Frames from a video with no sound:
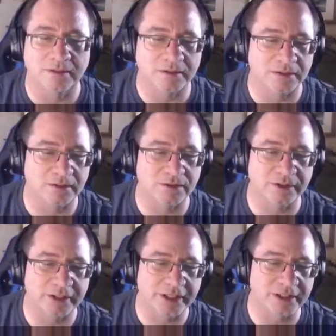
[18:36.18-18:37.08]
All
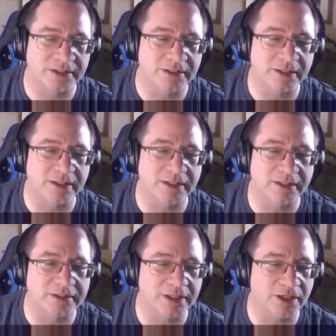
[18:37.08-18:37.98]
right,
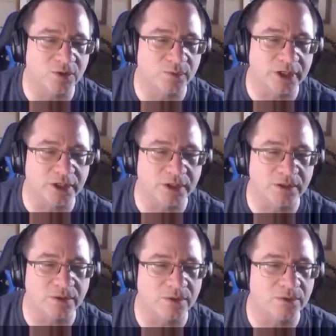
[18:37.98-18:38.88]
and down we
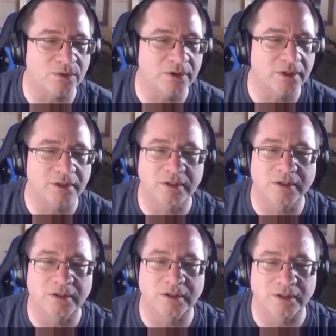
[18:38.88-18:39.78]
go.
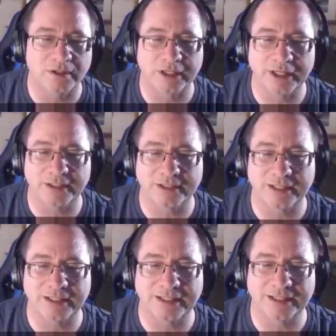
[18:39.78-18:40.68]
All right,
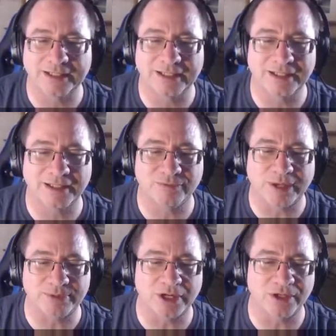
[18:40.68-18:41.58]
and
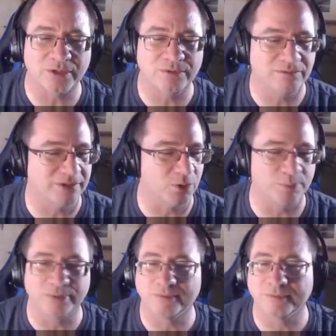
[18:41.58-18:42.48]
rep cargo?
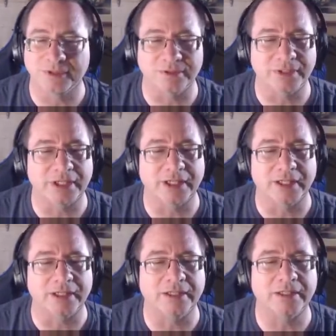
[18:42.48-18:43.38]
Nope.
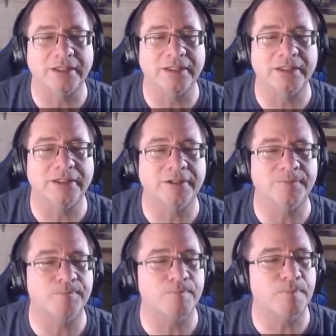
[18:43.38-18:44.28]
Okay. Um.